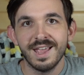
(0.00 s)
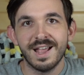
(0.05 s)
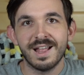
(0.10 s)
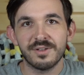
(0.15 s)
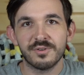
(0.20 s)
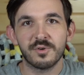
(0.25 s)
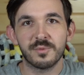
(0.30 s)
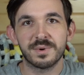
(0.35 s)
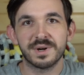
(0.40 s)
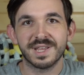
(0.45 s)

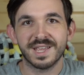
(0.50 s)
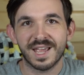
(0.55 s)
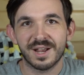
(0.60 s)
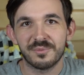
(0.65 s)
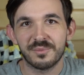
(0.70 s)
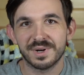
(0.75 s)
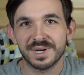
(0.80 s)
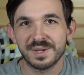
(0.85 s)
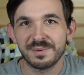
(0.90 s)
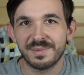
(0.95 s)
Hello everybody and
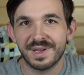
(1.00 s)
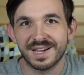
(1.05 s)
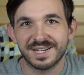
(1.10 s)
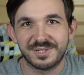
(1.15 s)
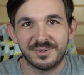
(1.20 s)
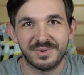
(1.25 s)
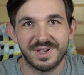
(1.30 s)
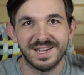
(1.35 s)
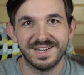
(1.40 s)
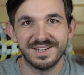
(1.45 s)
welcome back
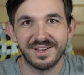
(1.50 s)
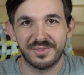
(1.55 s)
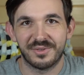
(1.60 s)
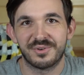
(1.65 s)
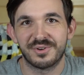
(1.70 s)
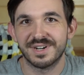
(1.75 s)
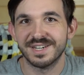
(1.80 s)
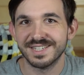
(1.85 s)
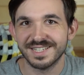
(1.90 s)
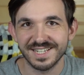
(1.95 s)
to
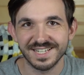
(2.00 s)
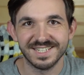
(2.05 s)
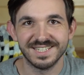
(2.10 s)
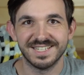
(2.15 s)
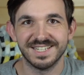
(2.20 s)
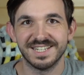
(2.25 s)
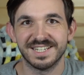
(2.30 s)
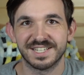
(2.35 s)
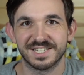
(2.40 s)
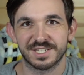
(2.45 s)
another
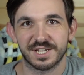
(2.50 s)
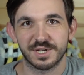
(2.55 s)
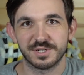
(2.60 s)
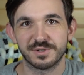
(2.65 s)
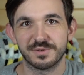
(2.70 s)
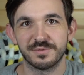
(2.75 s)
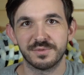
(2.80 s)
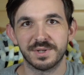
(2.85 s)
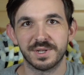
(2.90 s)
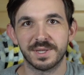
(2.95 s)
D&D
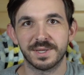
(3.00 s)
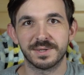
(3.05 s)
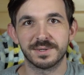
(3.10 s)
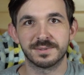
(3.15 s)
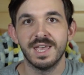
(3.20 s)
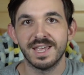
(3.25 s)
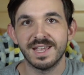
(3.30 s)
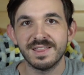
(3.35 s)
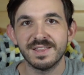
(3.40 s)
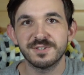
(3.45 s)
discussion
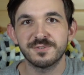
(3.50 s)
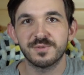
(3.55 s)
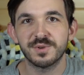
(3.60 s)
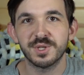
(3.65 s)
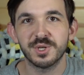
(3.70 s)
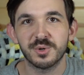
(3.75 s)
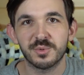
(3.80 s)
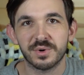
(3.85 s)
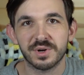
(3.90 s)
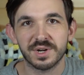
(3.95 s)
video. In this
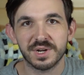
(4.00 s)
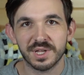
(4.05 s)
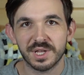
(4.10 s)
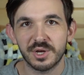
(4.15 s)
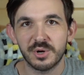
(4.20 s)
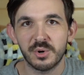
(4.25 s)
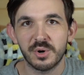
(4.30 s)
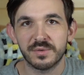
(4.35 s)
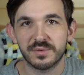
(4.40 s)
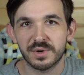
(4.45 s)
video we're going to
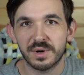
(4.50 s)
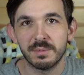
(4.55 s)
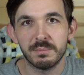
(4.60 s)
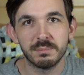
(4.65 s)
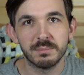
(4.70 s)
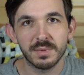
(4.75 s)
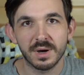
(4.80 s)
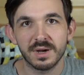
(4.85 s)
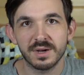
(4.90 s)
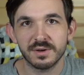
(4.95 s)
go over
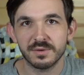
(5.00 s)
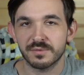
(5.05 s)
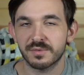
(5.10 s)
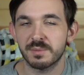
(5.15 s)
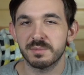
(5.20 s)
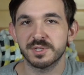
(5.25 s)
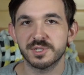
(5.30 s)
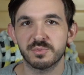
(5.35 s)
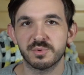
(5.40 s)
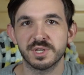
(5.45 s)
Monk from
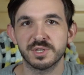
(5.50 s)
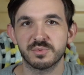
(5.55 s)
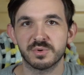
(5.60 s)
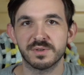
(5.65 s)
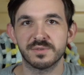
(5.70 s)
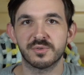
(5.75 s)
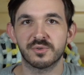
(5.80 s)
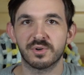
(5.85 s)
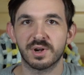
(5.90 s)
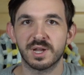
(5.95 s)
the
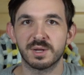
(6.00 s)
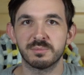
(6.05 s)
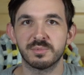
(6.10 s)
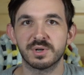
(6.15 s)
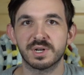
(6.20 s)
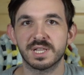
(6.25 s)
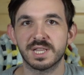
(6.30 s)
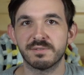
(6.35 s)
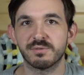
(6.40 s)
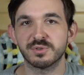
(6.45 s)
2024
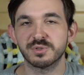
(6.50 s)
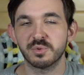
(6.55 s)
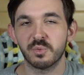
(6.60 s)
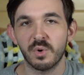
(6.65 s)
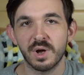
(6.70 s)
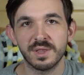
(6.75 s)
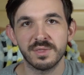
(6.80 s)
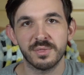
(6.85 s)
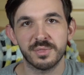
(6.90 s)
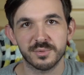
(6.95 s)
Handbook levels
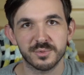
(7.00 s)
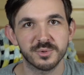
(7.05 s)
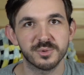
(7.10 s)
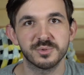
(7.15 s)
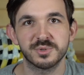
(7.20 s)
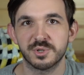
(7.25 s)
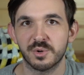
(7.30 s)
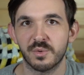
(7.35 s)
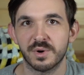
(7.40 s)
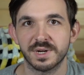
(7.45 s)
1 through
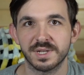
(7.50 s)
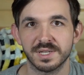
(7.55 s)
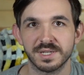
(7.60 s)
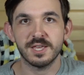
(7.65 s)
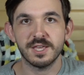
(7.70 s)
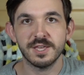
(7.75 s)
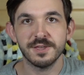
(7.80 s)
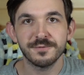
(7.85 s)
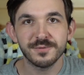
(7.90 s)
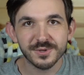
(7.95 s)
20.
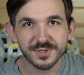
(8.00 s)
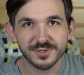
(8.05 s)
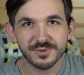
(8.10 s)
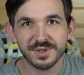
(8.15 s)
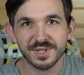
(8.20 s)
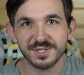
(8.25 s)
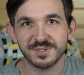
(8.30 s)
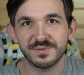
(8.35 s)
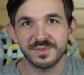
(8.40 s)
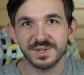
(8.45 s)
If you enjoy
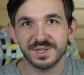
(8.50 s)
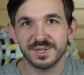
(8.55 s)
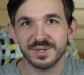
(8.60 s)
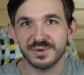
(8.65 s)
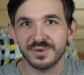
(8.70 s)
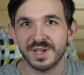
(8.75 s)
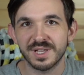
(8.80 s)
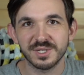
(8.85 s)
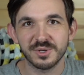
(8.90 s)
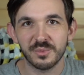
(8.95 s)
this
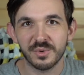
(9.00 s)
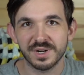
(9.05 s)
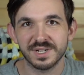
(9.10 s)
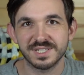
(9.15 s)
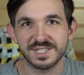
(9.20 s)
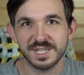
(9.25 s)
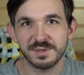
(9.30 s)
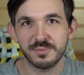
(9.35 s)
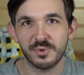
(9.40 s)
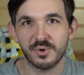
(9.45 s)
video and you want to
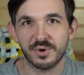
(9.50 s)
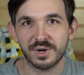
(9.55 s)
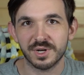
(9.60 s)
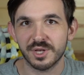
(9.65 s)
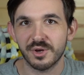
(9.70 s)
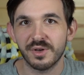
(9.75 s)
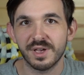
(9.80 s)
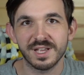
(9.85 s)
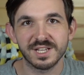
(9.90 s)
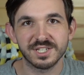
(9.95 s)
see more,
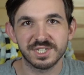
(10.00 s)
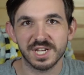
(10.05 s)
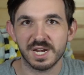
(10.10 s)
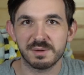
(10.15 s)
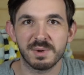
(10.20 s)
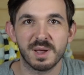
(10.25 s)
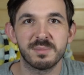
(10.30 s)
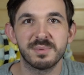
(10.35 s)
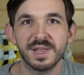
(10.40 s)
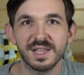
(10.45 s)
go ahead and check
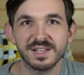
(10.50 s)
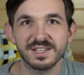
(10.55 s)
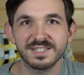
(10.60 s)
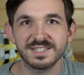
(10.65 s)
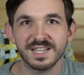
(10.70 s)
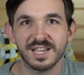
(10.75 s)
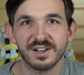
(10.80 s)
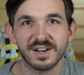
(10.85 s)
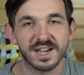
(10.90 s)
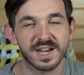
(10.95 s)
my playlist
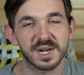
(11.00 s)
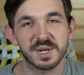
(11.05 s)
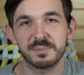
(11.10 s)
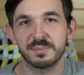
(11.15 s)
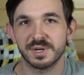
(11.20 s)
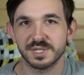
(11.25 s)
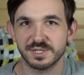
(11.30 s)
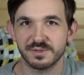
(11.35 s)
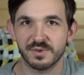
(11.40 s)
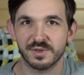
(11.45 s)
out. I got a
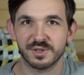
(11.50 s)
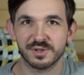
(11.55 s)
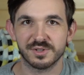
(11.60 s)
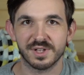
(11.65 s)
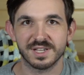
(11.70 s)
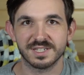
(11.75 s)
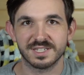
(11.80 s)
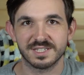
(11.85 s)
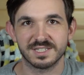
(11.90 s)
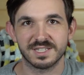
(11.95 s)
bunch of other
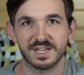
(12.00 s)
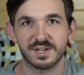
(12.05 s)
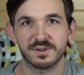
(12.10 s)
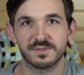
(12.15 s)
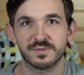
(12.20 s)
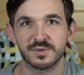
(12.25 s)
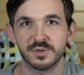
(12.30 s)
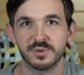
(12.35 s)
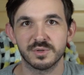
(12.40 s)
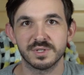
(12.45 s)
classes there
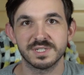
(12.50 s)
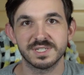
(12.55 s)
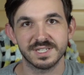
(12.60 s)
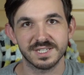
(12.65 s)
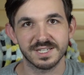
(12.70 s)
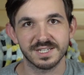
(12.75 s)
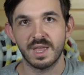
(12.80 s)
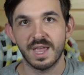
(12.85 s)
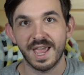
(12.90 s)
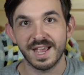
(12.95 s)
for you to
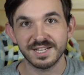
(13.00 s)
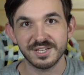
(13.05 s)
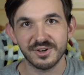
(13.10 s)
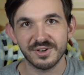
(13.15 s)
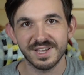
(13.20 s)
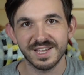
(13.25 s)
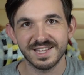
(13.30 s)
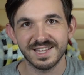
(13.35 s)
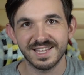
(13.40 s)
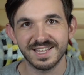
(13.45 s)
see. And go
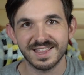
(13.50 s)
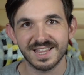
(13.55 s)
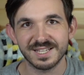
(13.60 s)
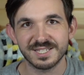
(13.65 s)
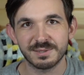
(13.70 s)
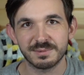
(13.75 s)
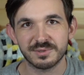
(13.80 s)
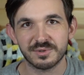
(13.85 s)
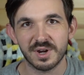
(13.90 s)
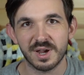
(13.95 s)
ahead and hit that
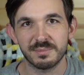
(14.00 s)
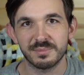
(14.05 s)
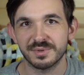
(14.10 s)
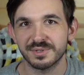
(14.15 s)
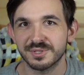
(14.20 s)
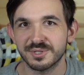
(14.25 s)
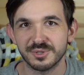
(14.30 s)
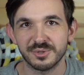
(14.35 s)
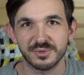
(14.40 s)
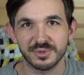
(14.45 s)
subscribe button
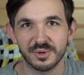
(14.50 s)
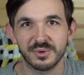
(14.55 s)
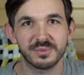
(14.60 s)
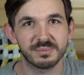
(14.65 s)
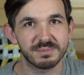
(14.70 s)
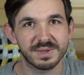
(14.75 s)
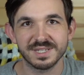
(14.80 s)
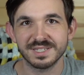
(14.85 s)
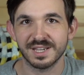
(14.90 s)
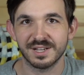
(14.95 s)
so you don't
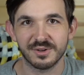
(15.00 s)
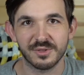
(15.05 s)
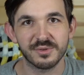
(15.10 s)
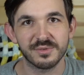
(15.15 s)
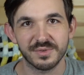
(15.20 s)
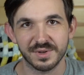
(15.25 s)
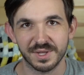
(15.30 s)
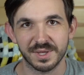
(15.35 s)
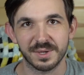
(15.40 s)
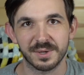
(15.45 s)
miss another
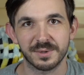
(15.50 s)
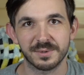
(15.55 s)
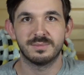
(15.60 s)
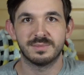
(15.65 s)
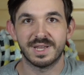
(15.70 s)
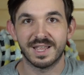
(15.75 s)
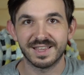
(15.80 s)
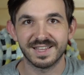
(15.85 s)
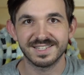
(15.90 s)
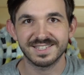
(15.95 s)
video.
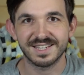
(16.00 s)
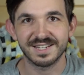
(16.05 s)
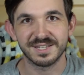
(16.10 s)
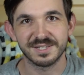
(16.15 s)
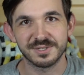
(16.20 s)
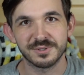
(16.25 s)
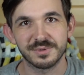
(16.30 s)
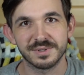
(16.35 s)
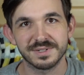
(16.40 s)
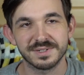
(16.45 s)
Now let's get
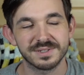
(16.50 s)
into it.